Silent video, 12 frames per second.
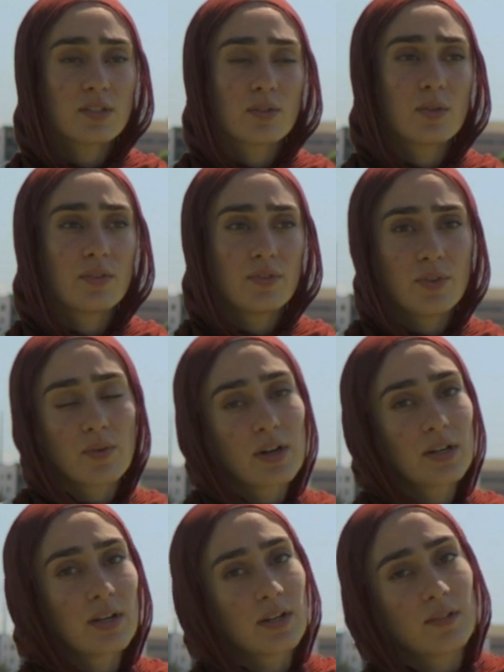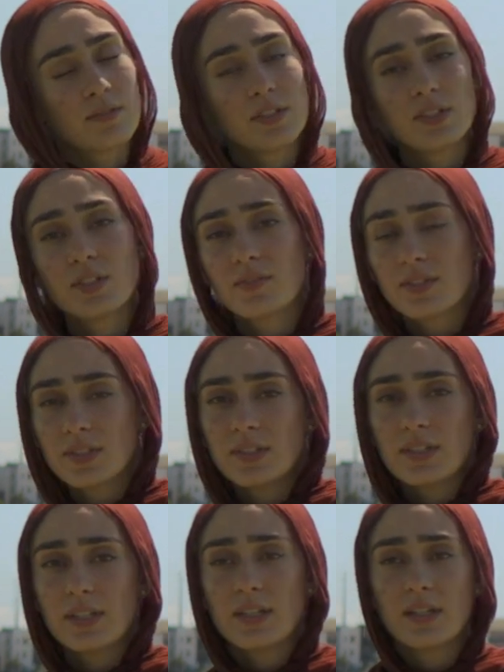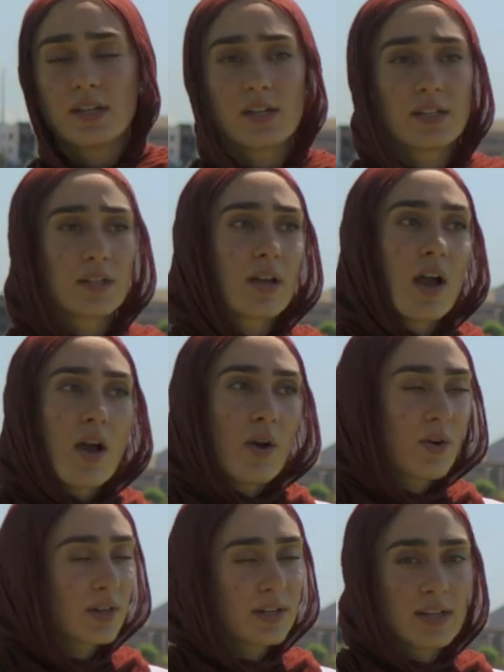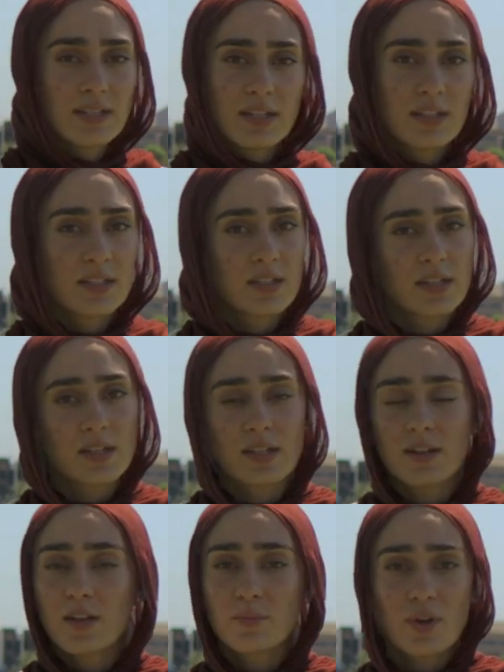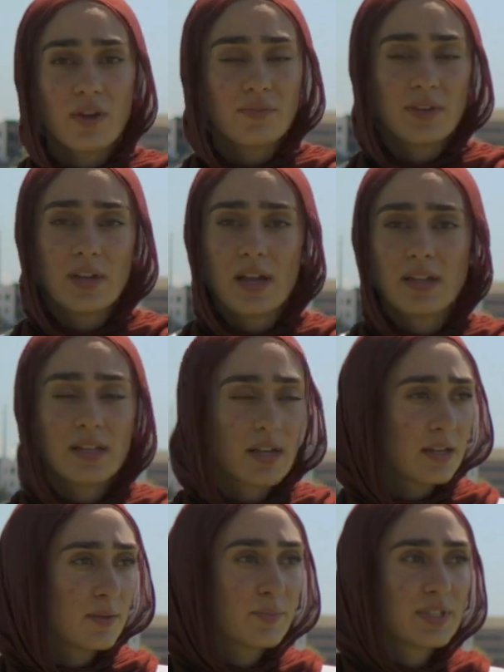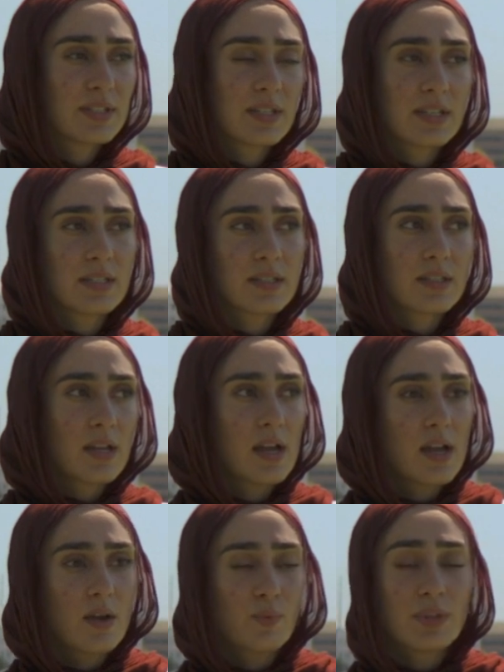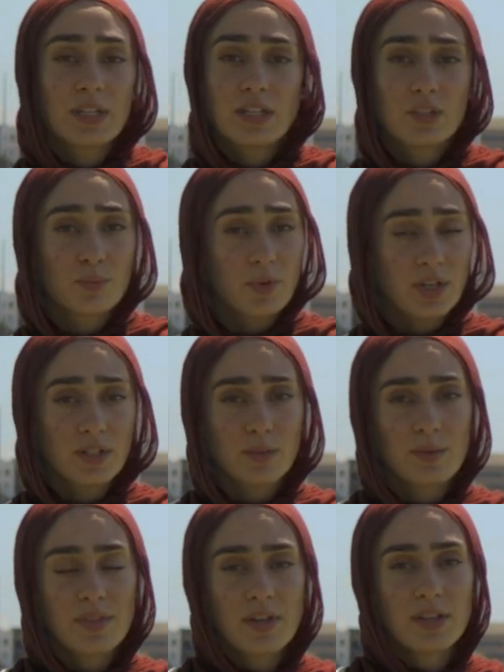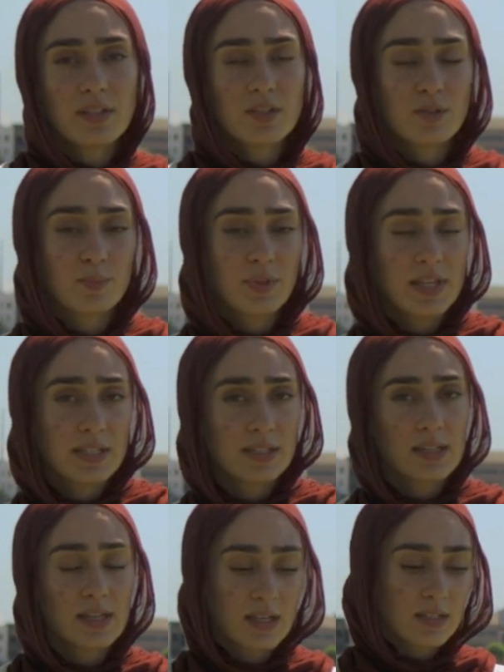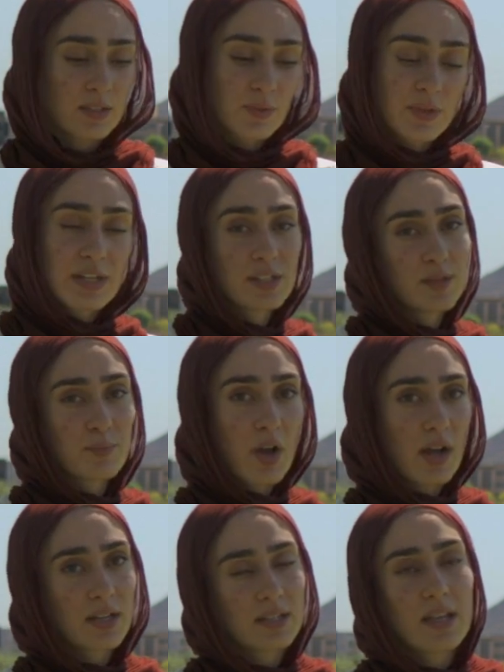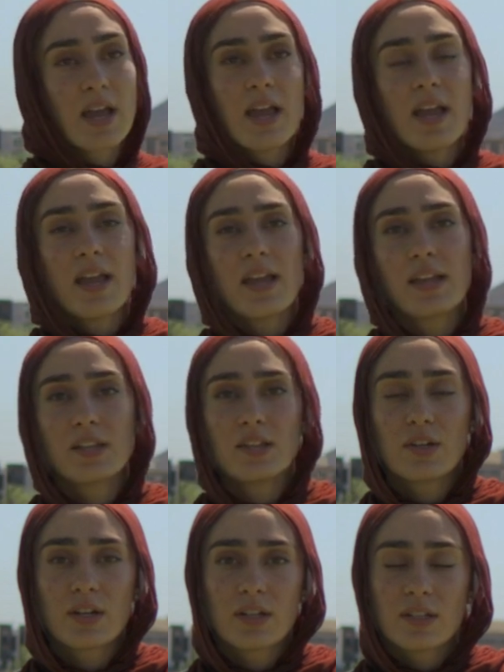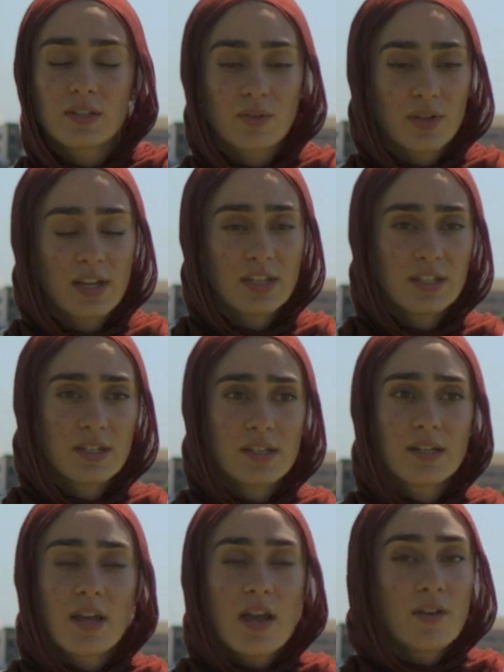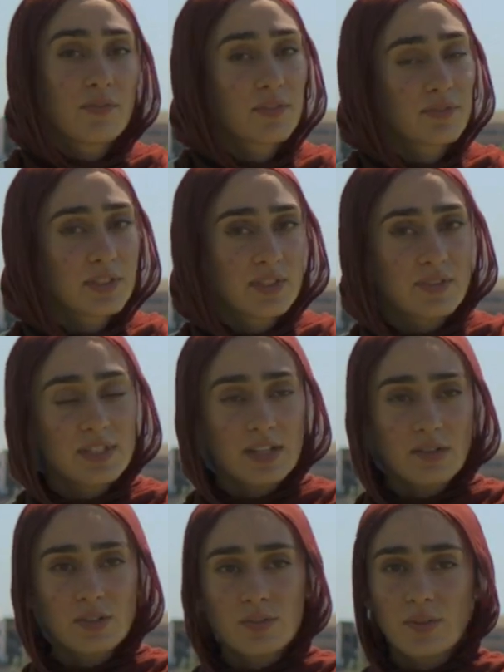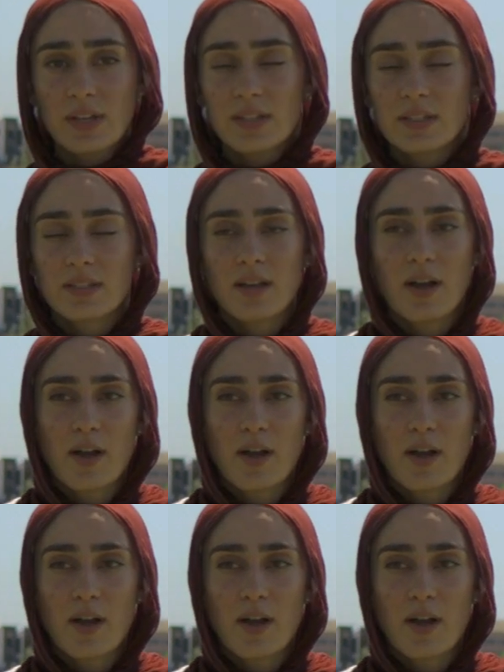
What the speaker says: So if you are a religious facility, an organization, a nonprofit, any kind of business willing to partner with us to place like a donation box in your location, feel free to reach out to us.